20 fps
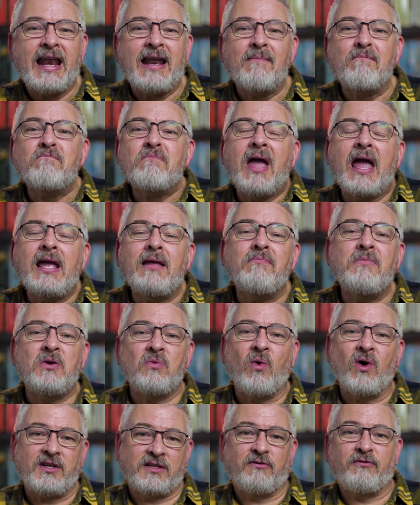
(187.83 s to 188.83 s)
and it made
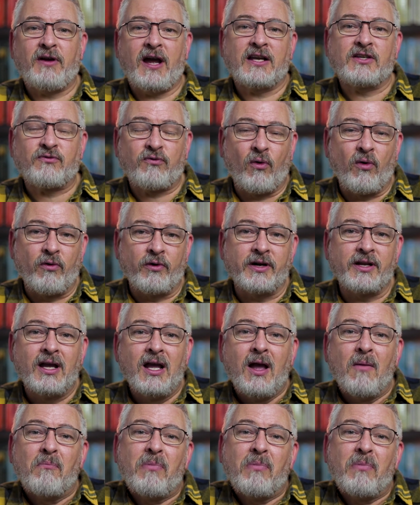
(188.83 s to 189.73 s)
me want to fast forward.